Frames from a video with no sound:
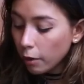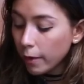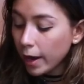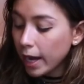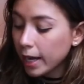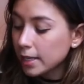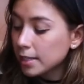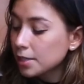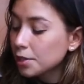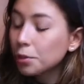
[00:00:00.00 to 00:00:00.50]
All
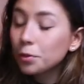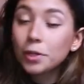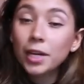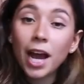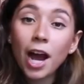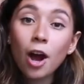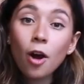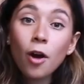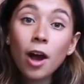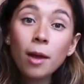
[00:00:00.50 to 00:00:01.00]
right, so
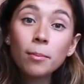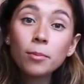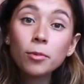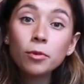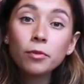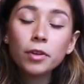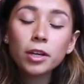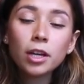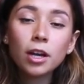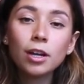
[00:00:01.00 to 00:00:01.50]
now I'm
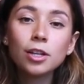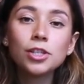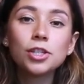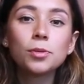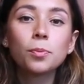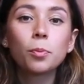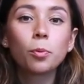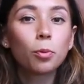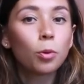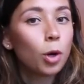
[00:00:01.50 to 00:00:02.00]
moving on
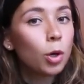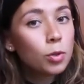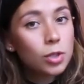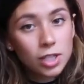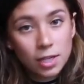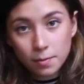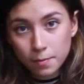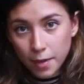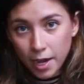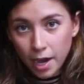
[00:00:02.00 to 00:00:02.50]
to
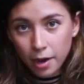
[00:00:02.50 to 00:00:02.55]
protein